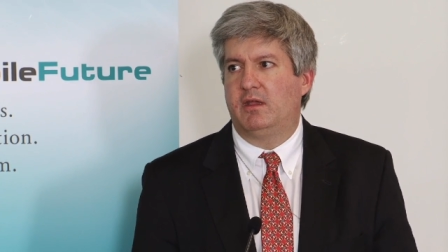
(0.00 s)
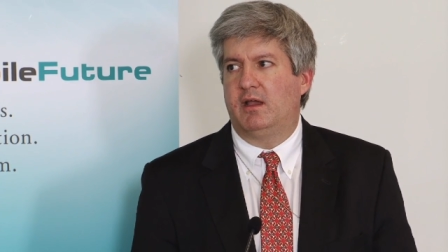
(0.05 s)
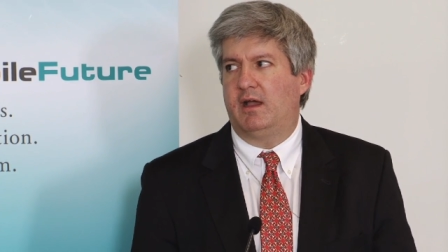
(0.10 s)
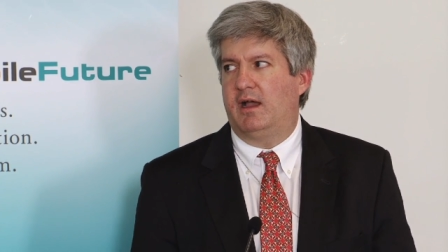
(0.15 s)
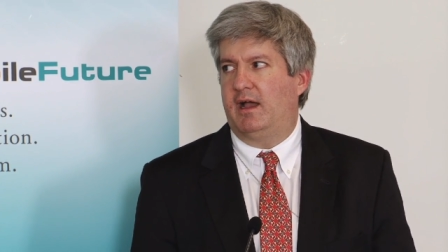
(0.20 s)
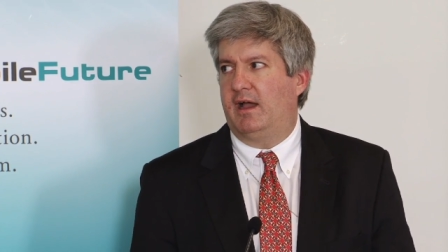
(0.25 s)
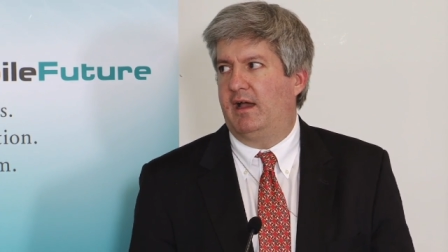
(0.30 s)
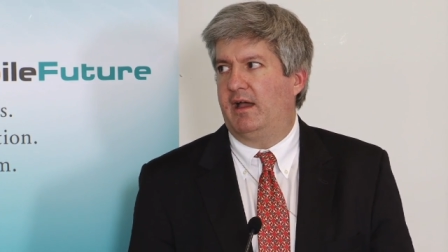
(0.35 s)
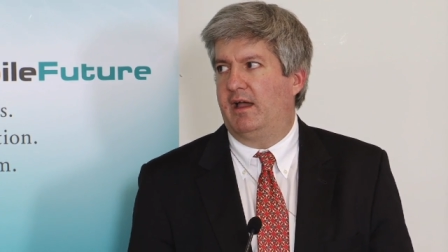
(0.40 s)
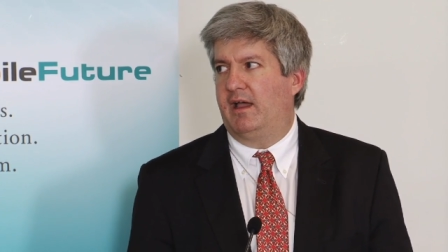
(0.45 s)

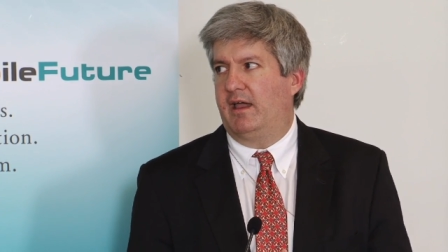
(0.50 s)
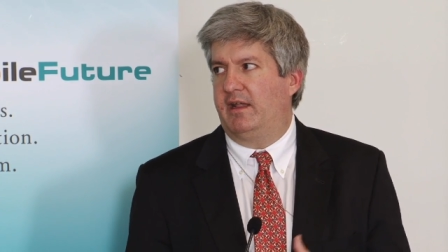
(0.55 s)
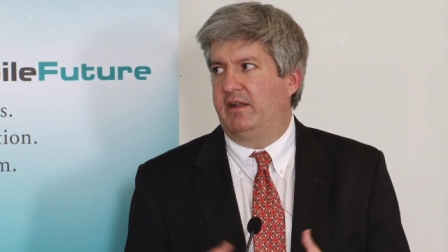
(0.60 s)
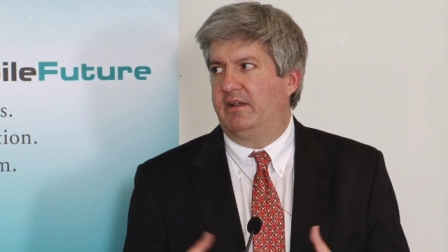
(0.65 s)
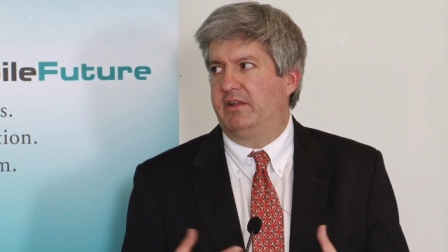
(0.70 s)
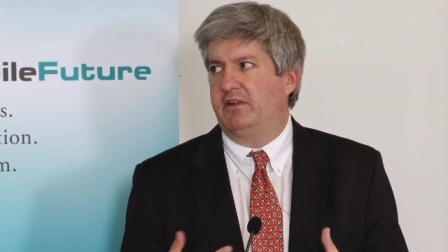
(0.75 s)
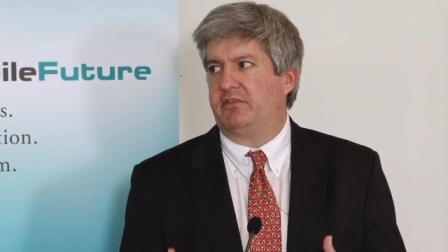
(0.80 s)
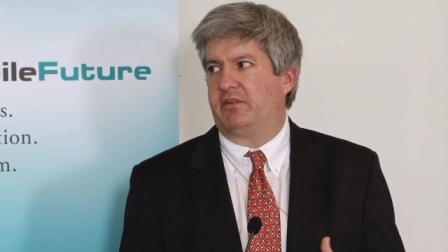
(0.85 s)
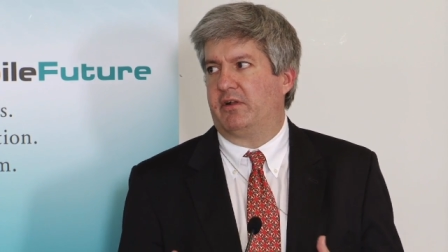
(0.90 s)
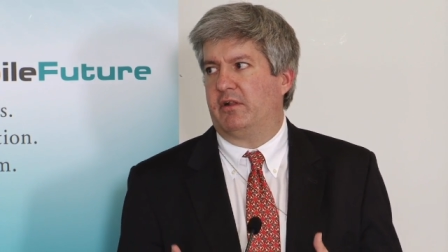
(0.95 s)
an
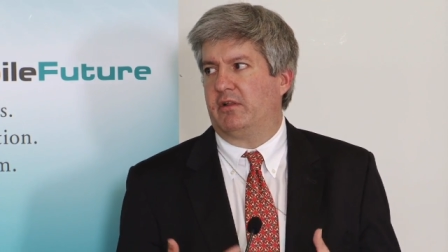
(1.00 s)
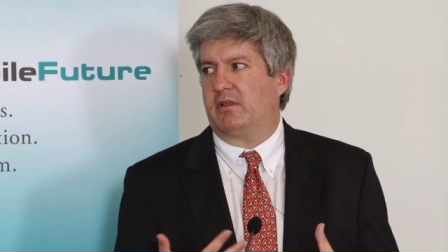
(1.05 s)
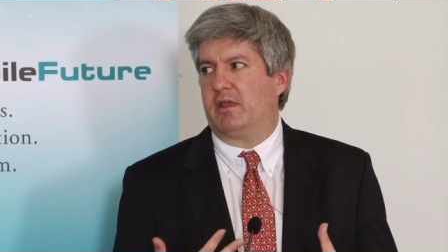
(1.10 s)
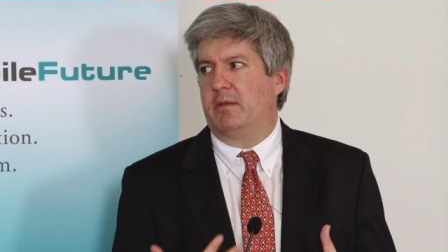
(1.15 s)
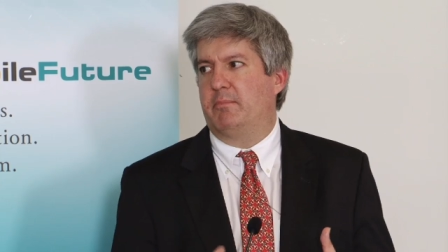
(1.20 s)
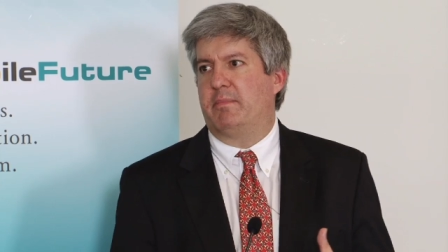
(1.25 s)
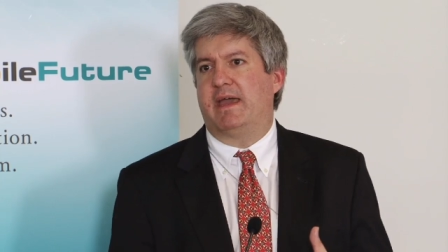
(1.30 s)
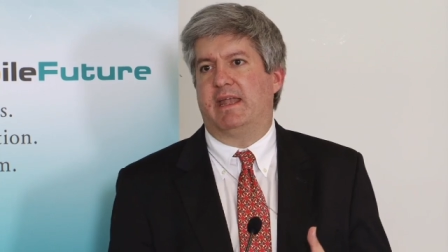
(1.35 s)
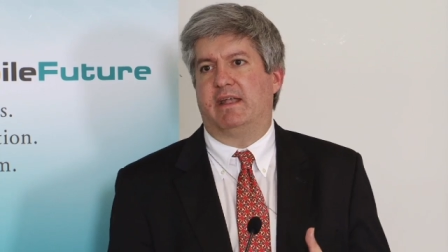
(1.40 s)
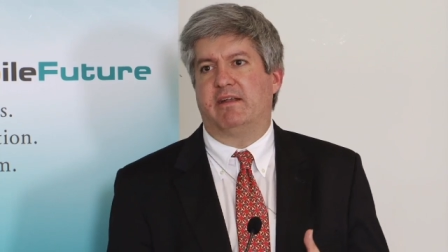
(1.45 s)
additional
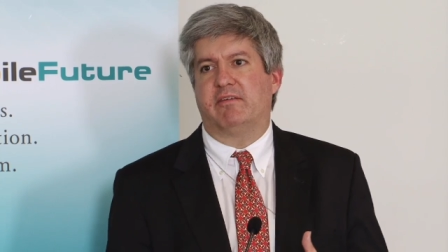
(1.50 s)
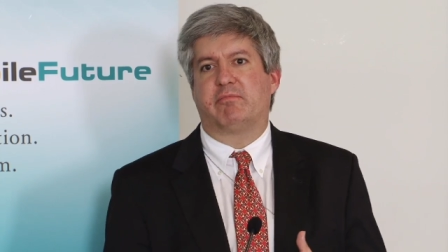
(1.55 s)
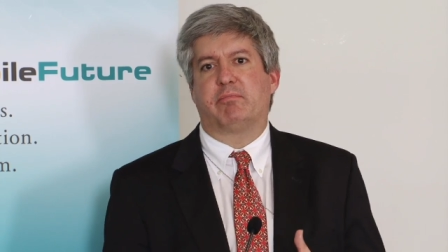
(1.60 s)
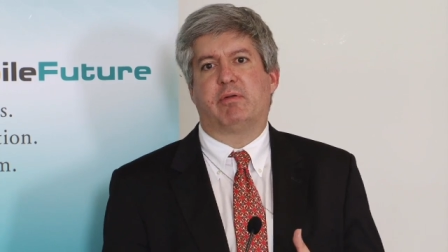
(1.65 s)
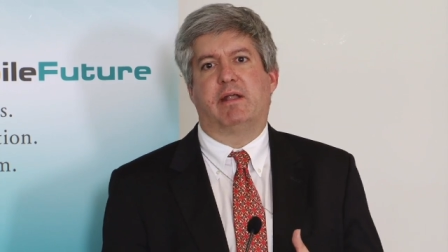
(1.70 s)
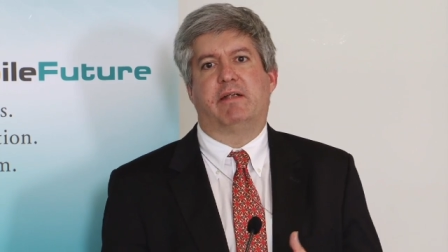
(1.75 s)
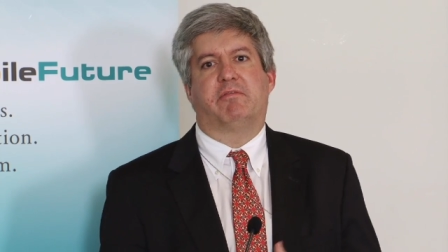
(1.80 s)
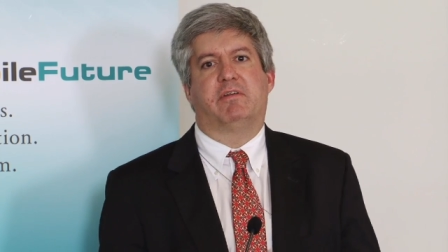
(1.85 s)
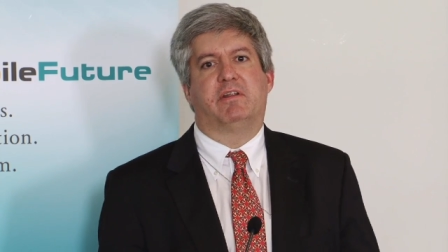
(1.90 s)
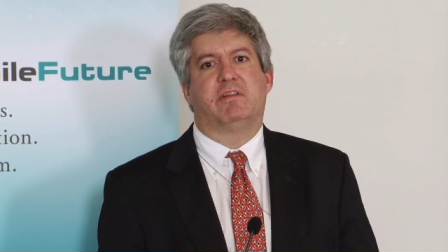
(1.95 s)
competitive
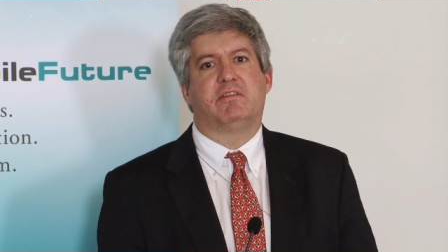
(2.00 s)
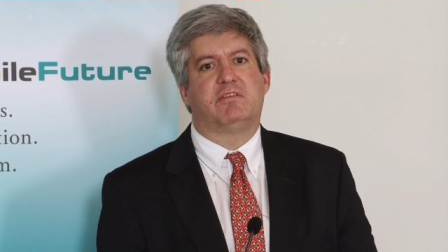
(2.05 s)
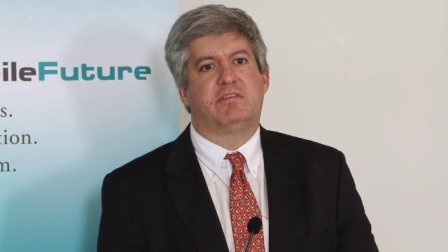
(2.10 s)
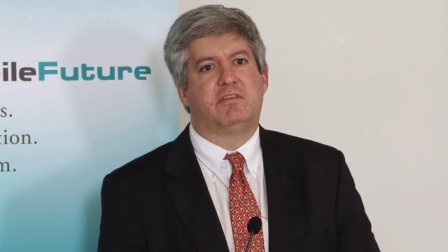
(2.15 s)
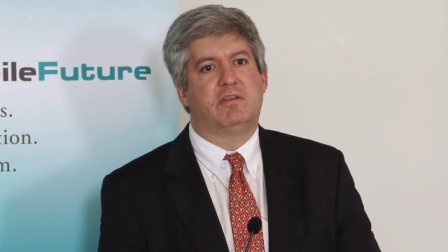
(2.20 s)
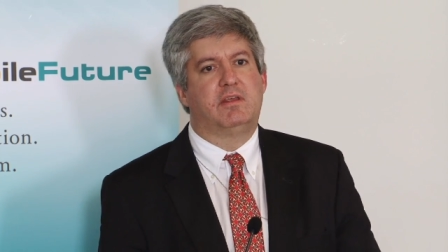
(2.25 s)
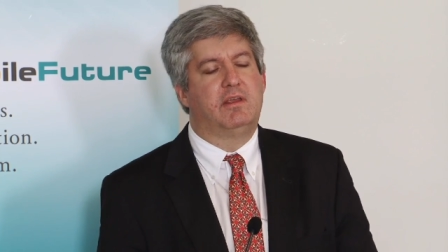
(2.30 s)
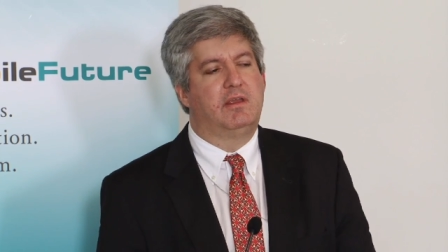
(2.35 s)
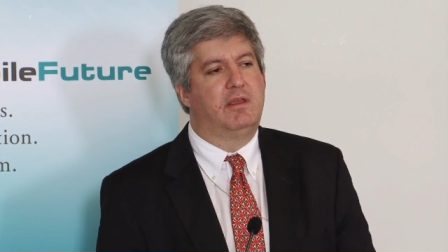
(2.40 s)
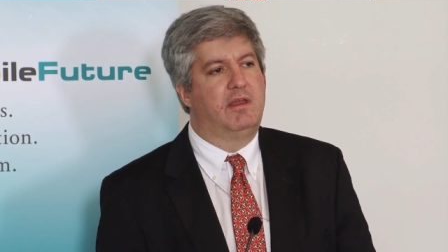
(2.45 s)
preference